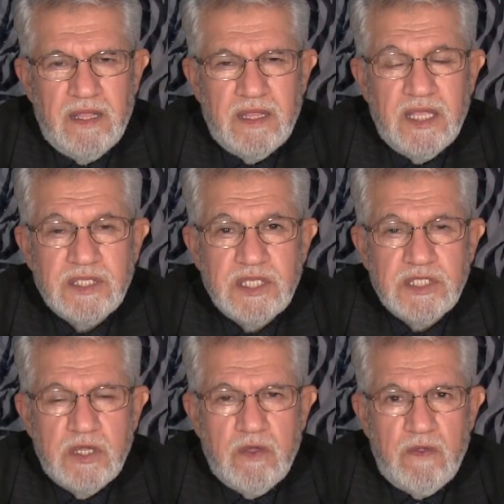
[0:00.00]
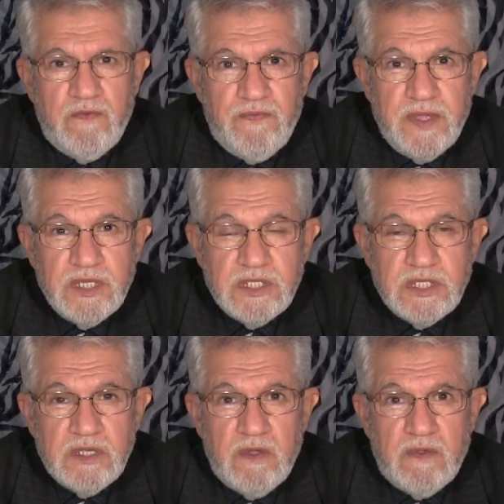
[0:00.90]
This is the
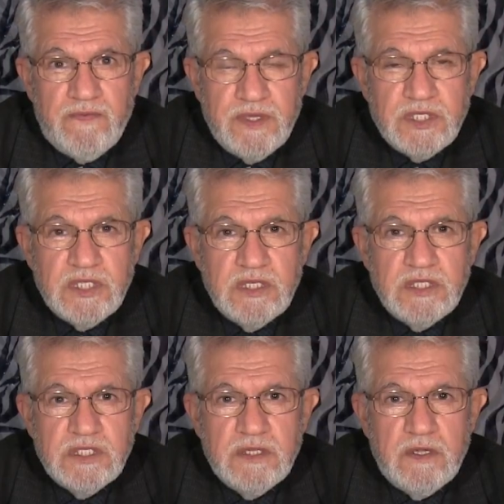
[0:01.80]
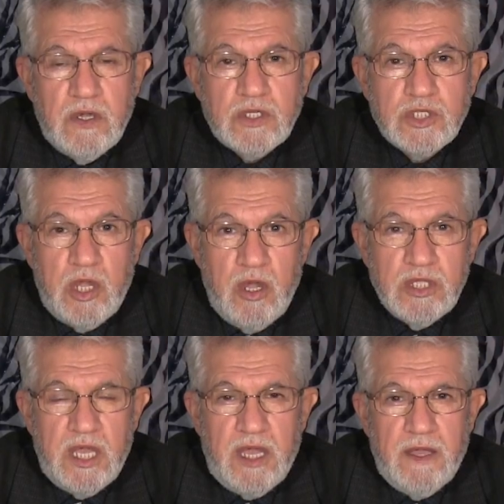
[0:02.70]
confessions or
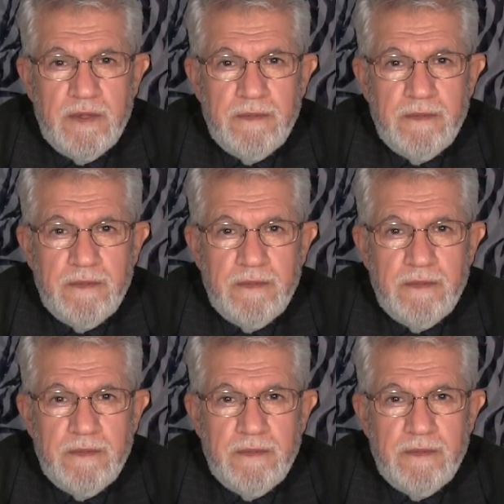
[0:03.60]
shahada.